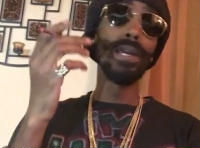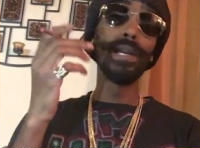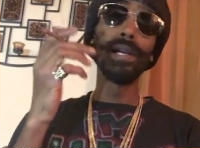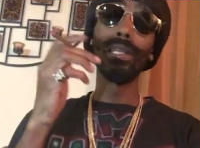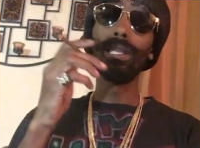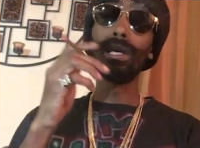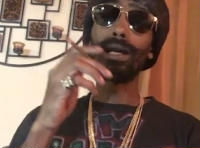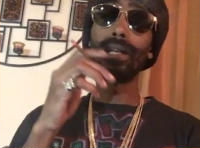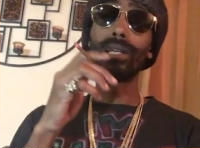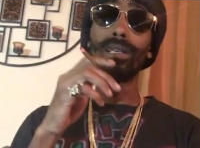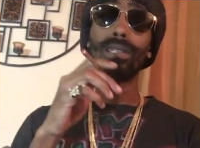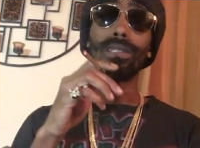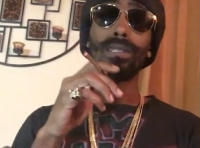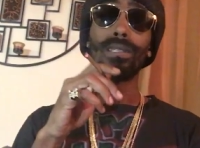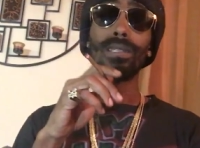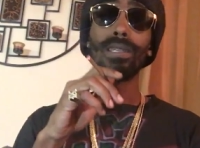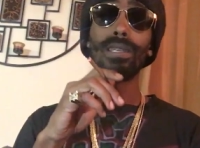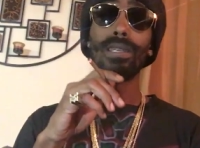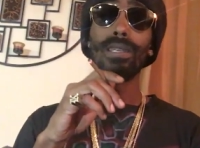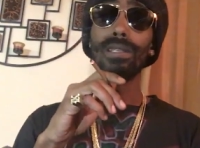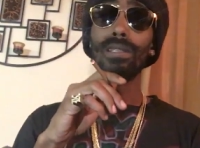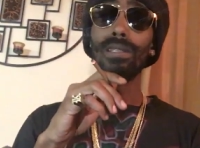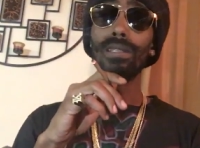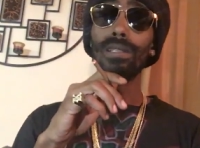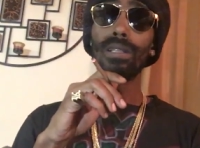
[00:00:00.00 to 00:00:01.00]
And like I said,
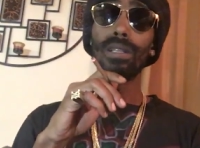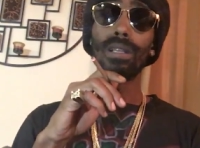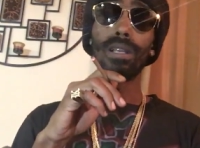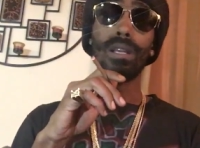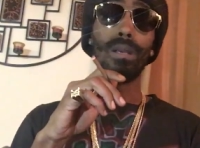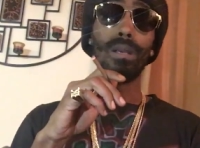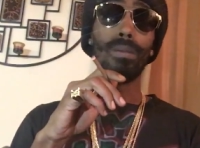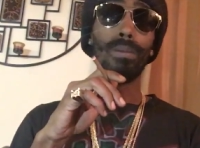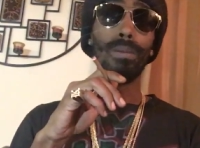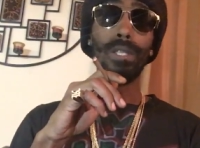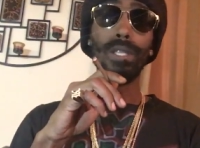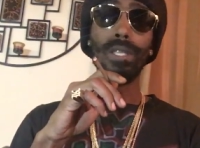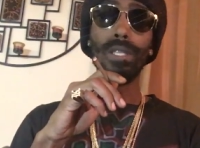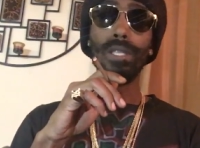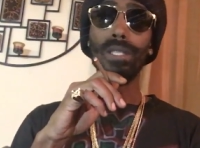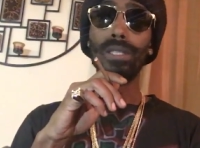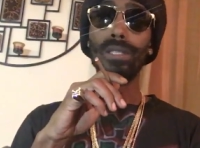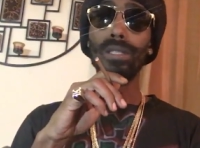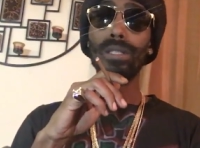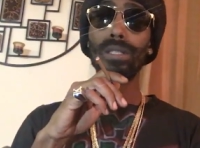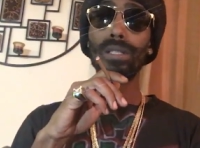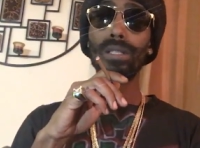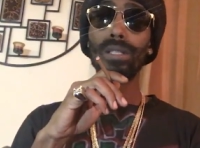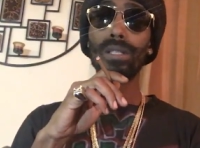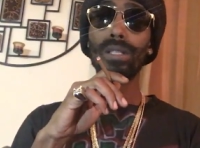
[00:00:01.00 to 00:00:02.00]
I mean,
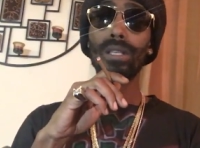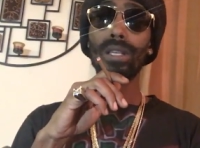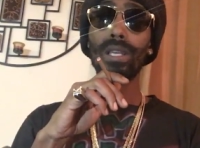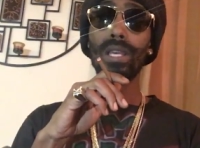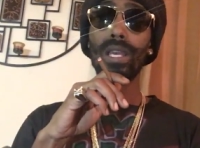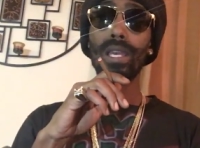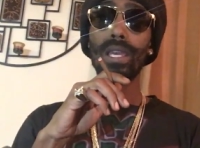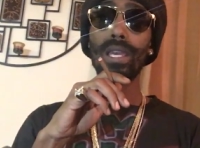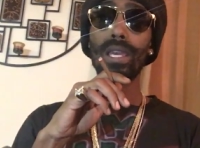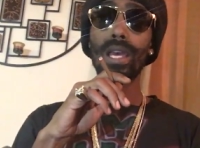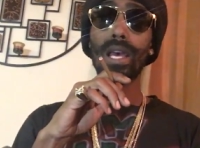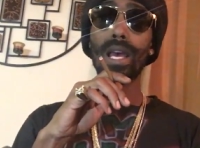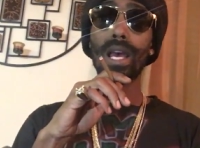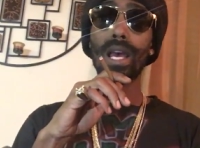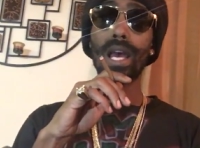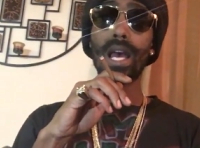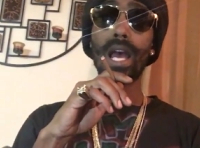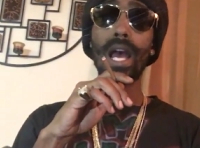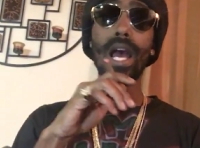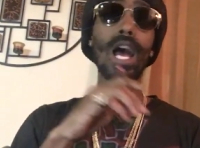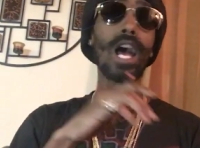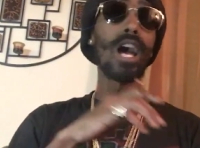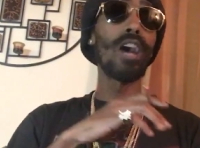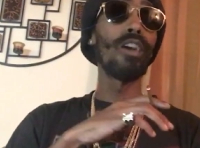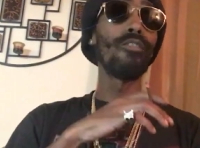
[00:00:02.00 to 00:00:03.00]

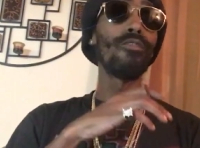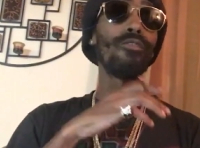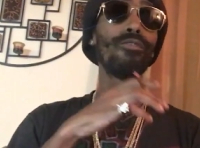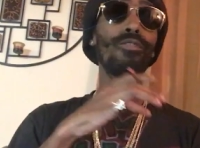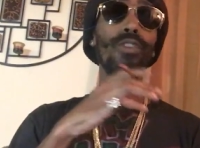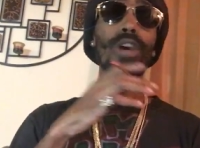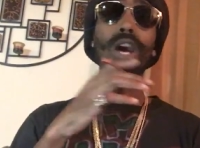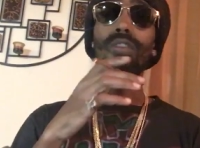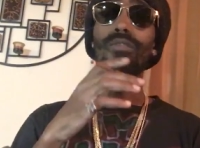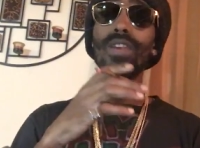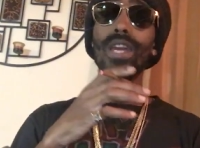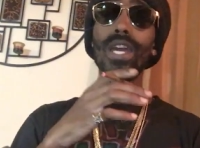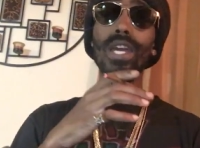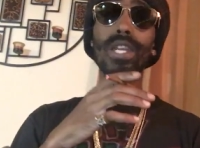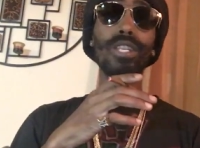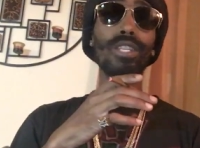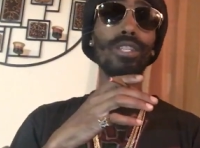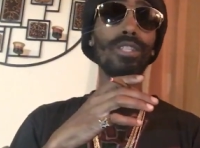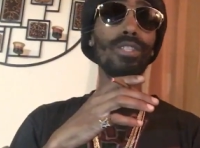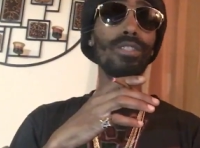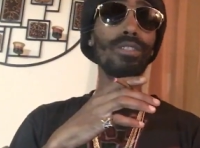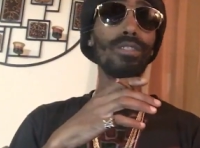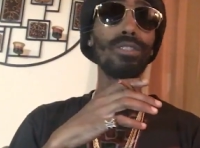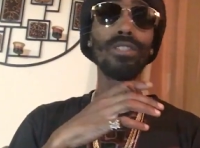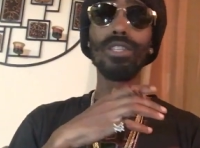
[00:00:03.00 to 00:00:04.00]
I've I've had
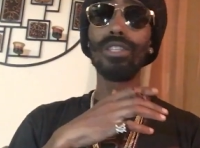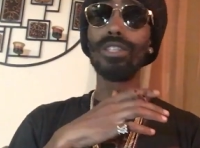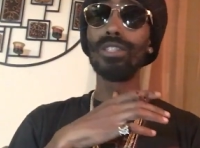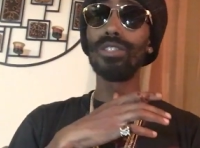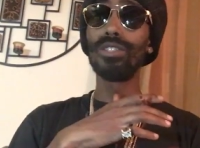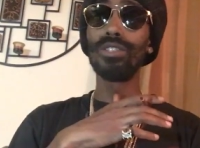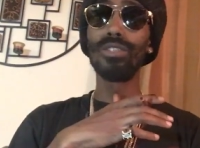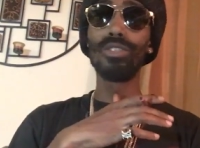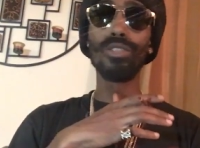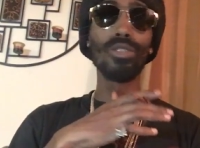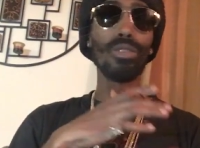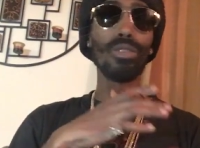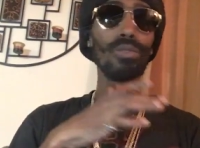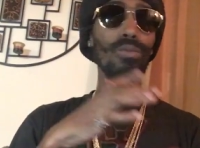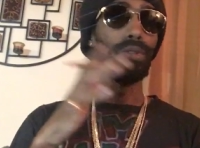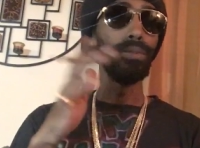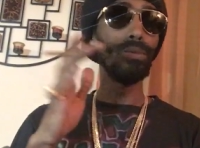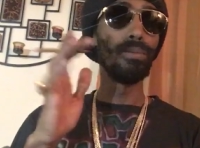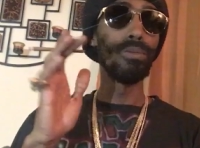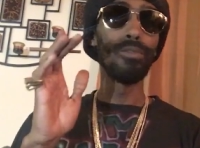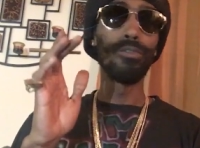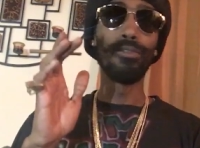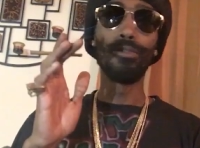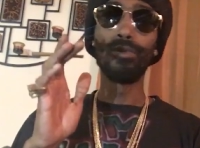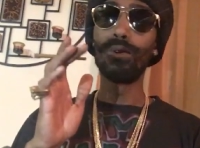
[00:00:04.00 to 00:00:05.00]
his his jewelry
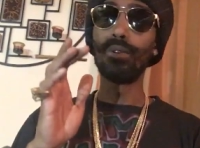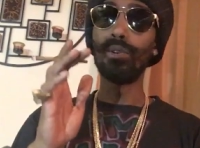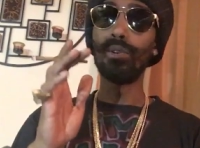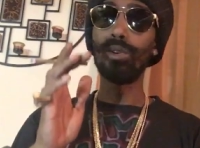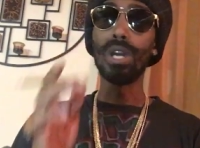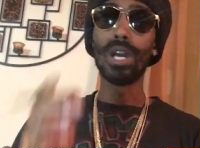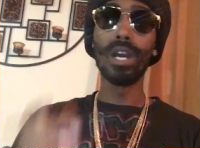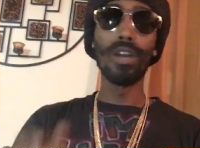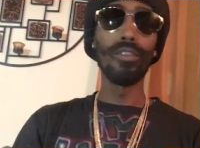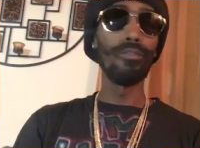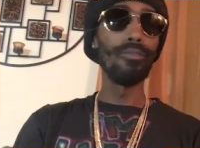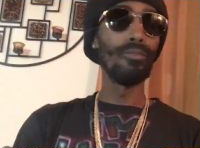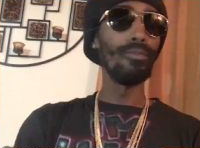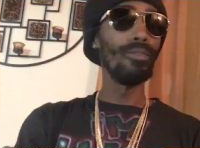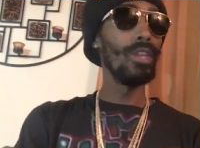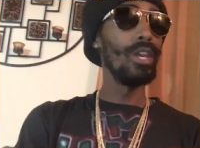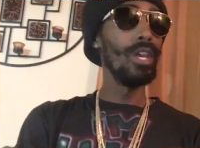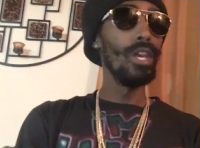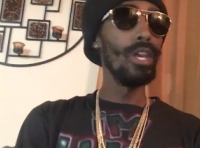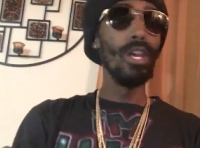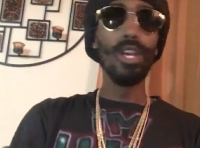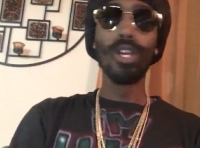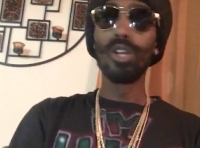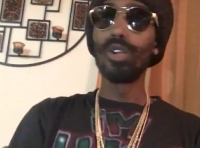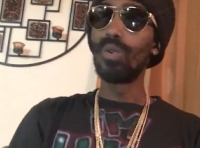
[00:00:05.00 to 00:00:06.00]
before. I've
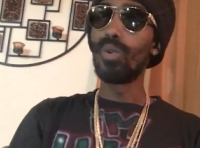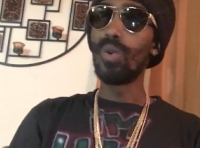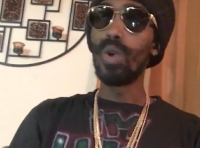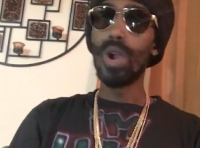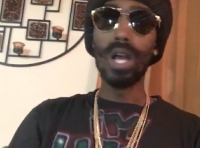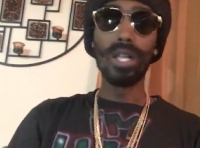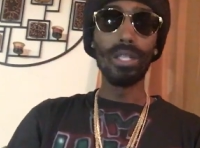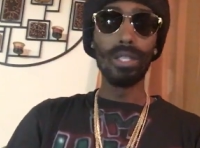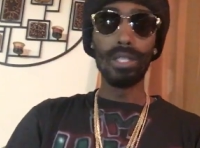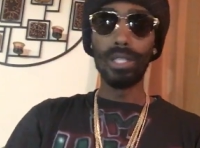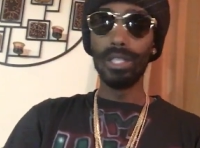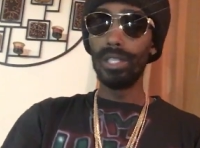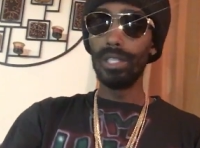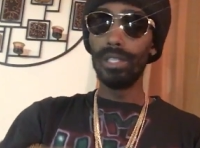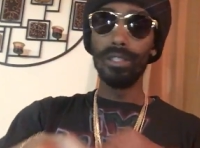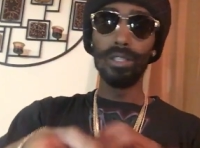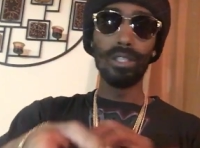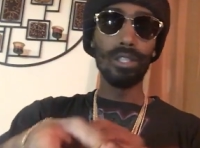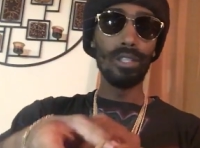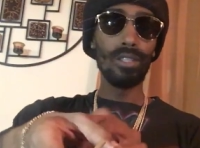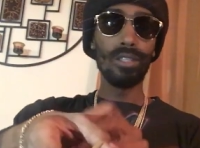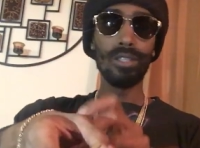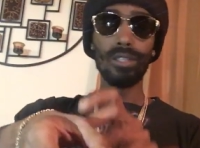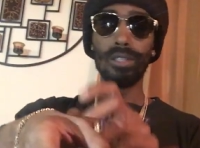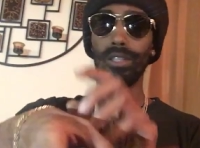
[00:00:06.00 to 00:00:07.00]
quality
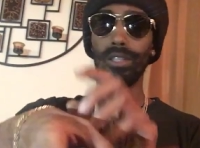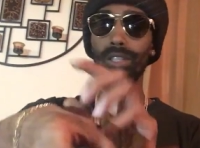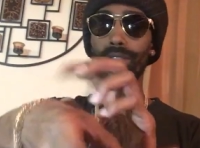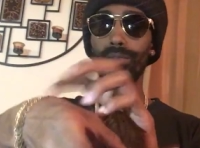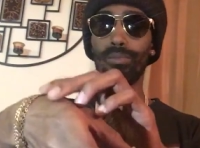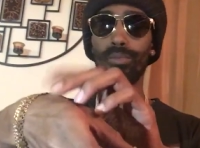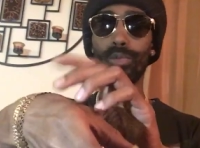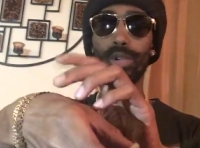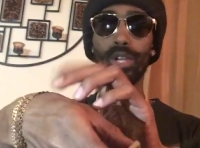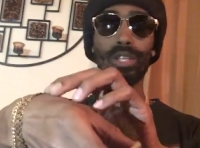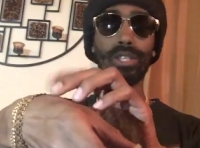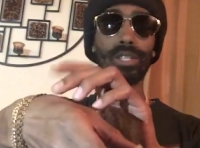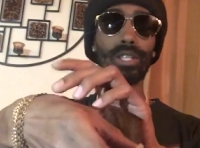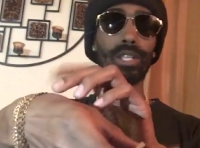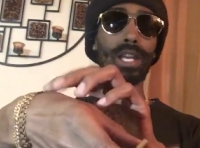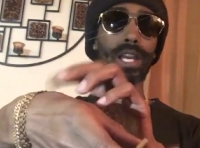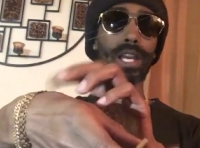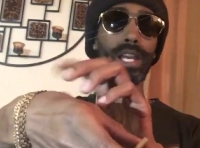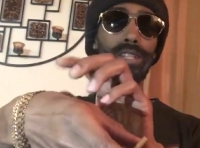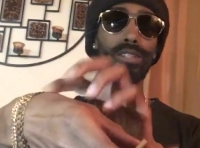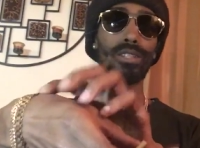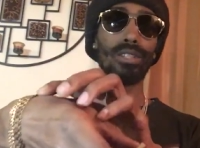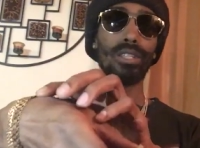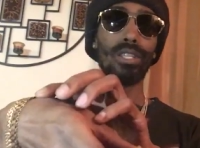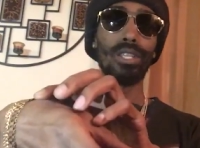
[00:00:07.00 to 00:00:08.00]
this this bracelet
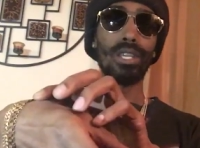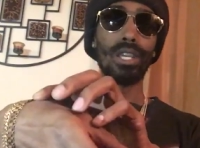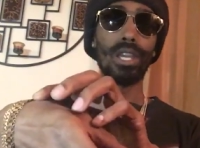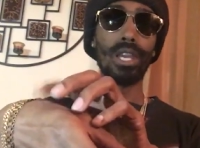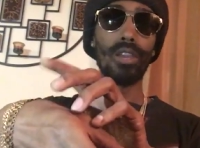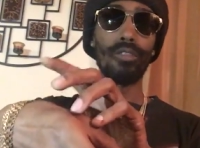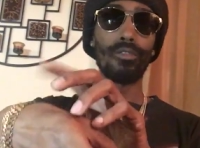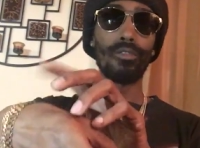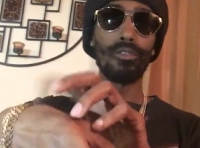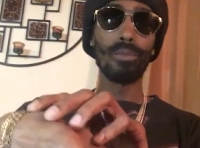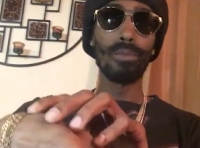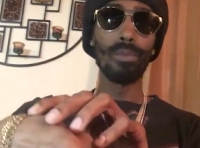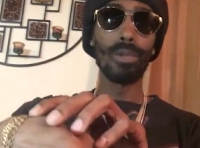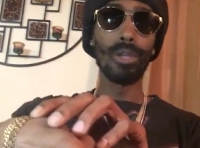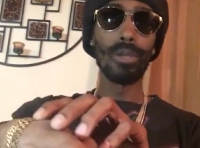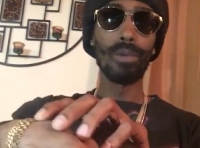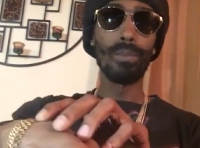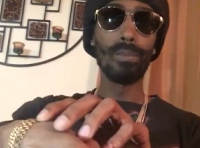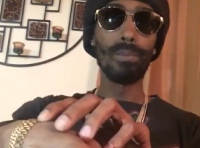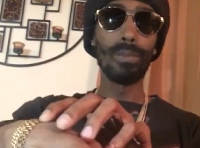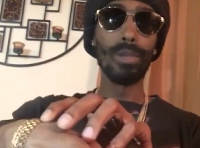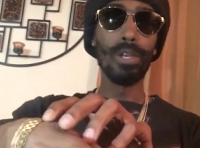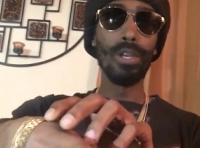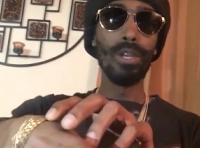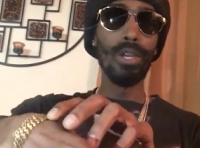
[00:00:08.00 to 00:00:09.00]
actually came from
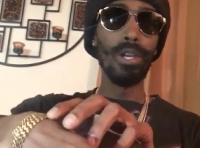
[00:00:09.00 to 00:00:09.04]
him.